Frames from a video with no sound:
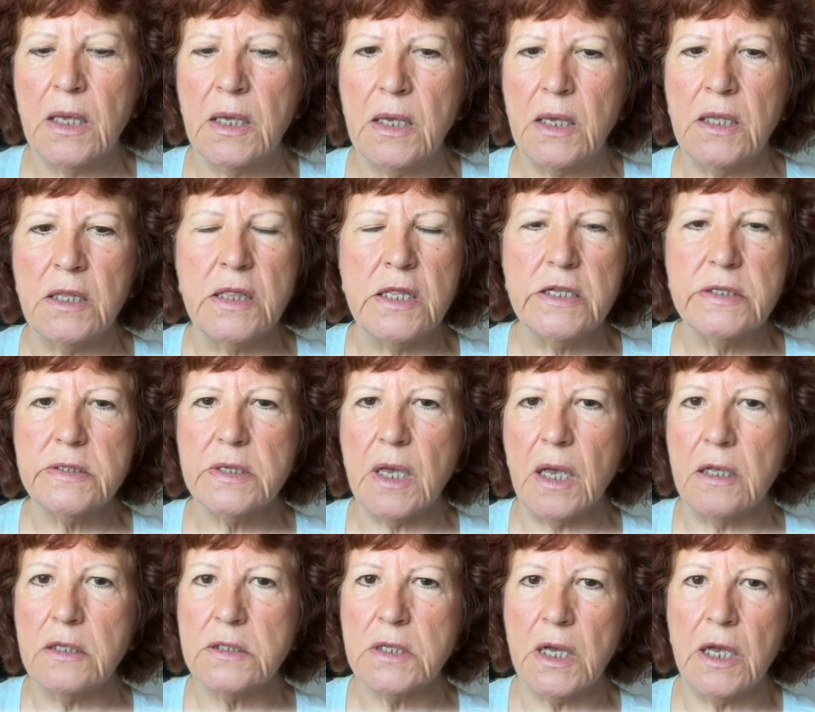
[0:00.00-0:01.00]
in this
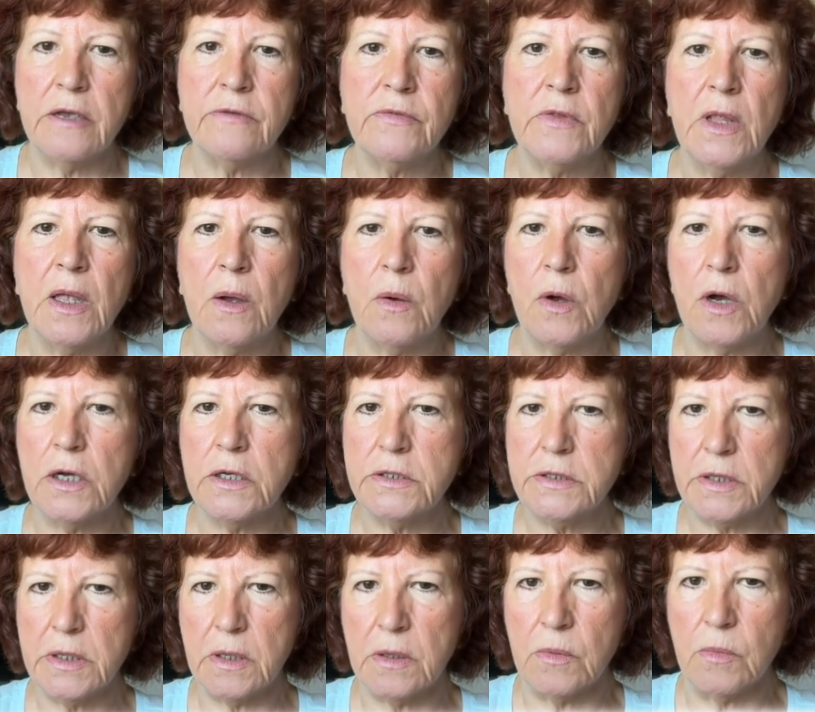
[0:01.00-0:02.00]
case, I have no
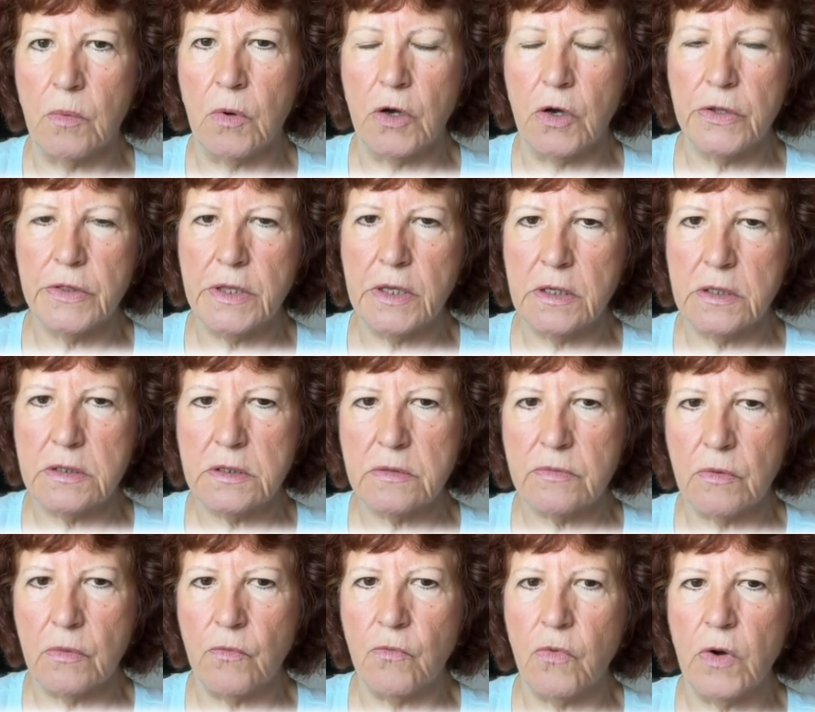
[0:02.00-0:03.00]
idea what this
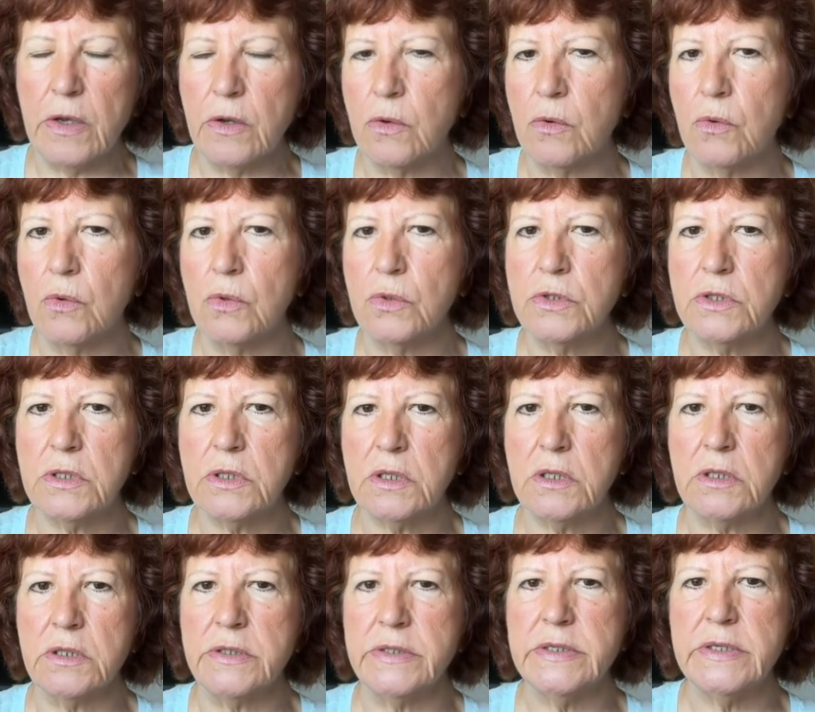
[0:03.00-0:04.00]
record
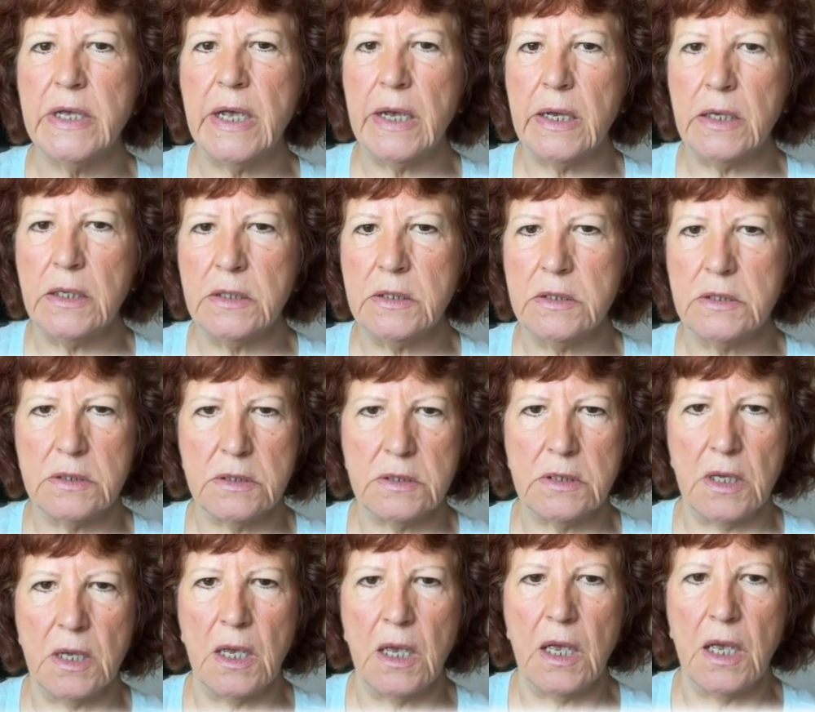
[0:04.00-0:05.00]
contains,
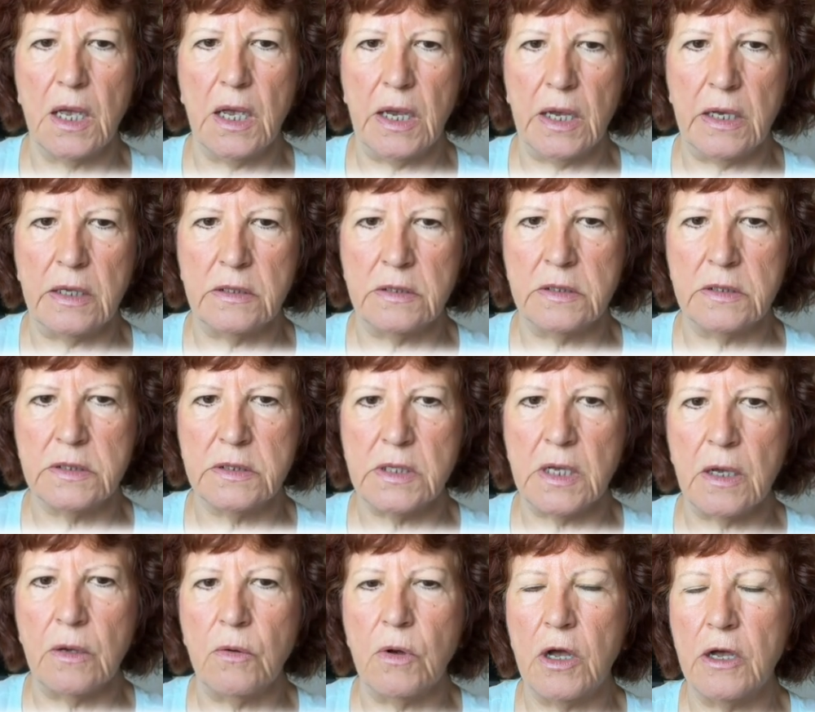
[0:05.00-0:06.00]
and
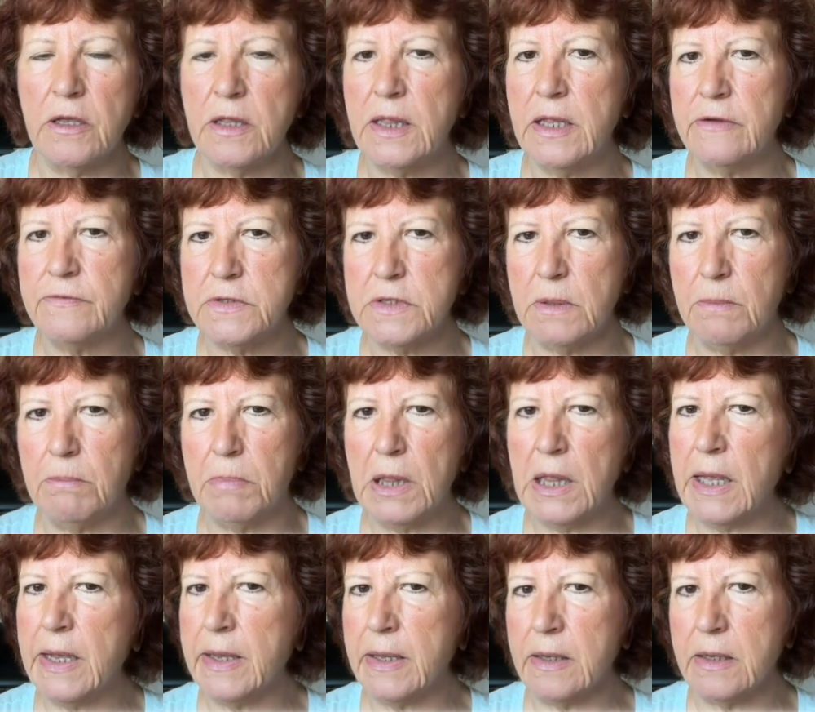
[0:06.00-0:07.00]
so I left it
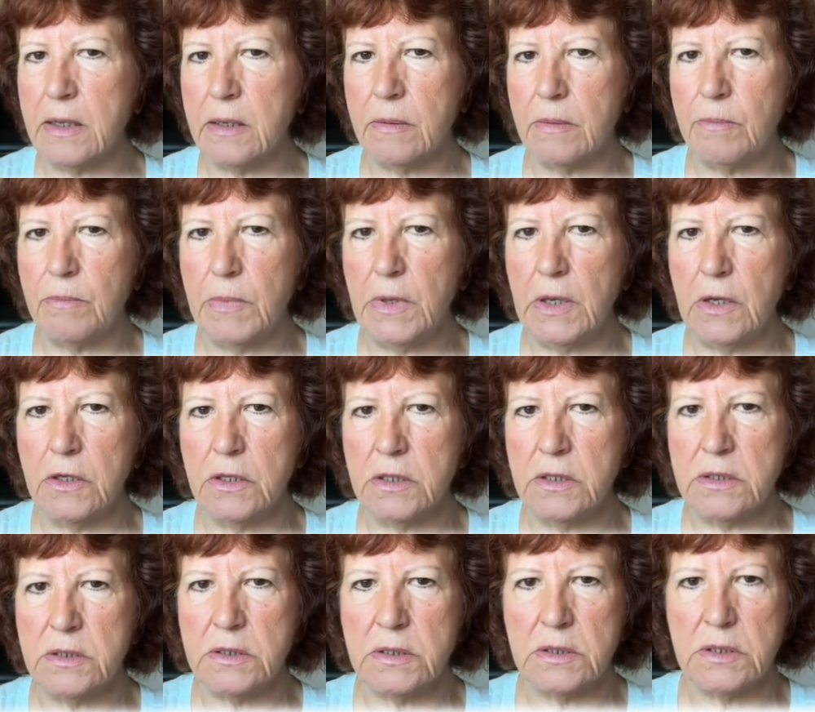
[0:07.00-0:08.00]
blank
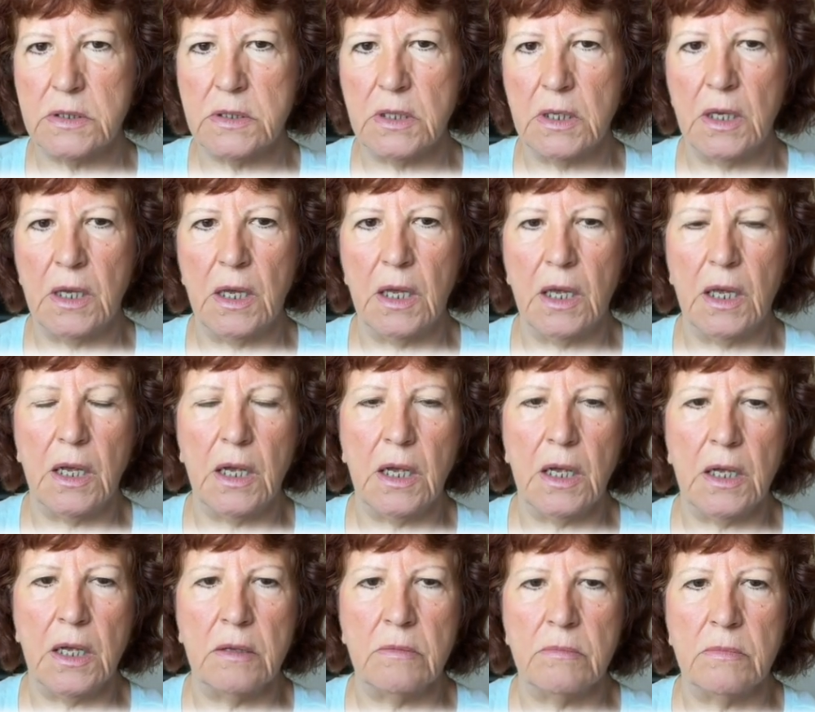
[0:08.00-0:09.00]
because
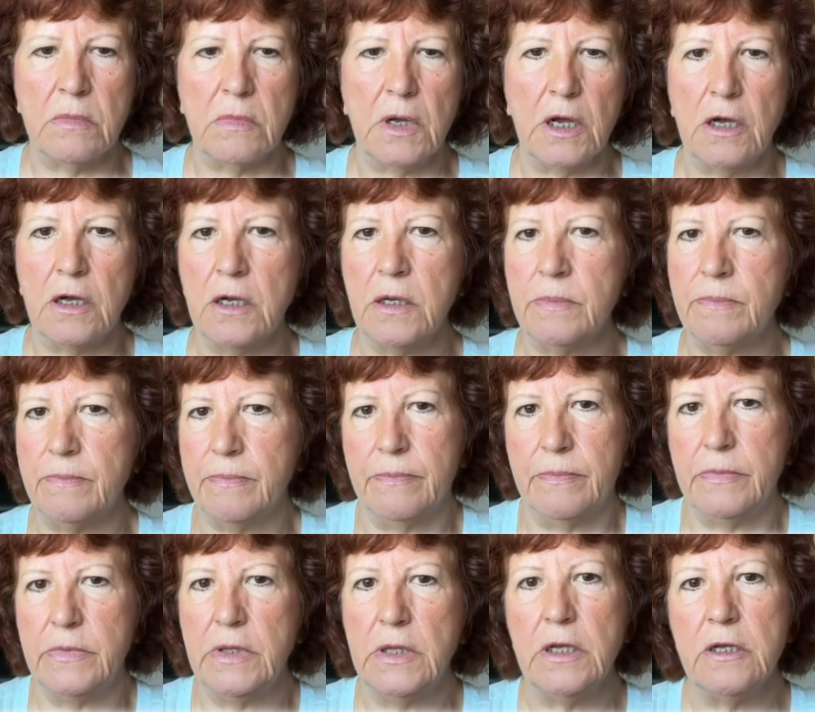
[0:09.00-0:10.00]
I
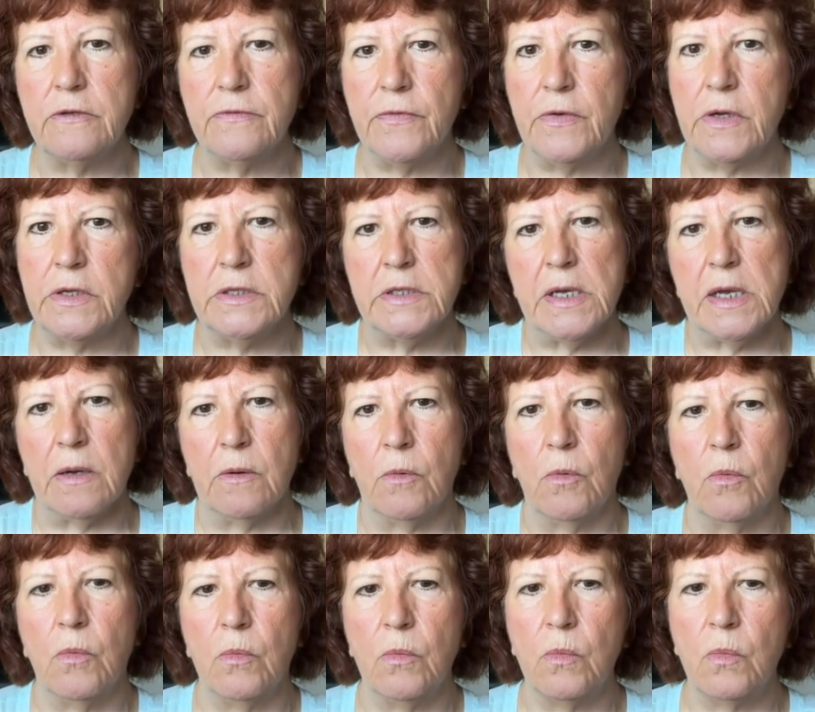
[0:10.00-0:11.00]
need to find out
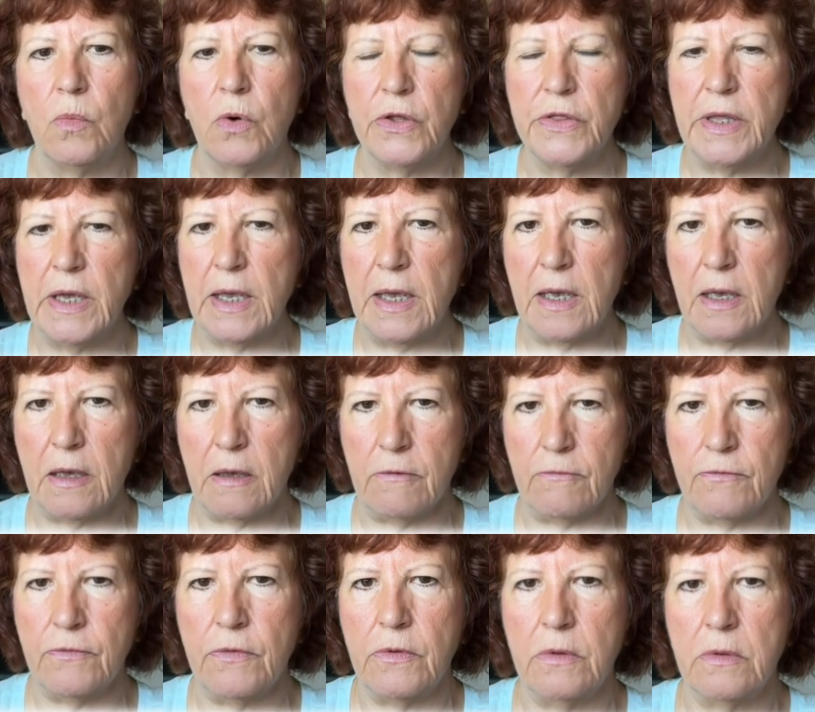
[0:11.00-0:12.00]
what they
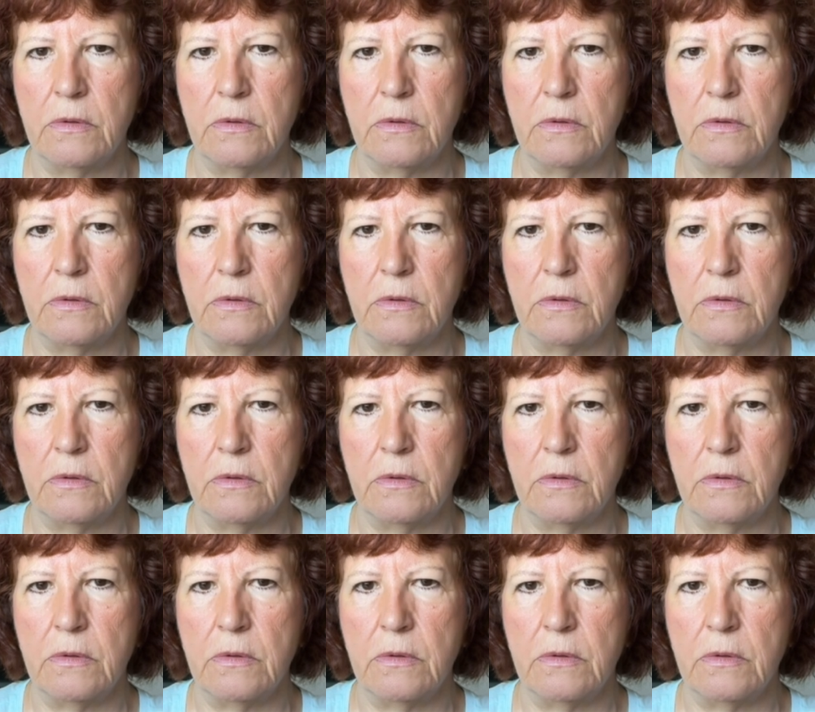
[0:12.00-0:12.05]
have.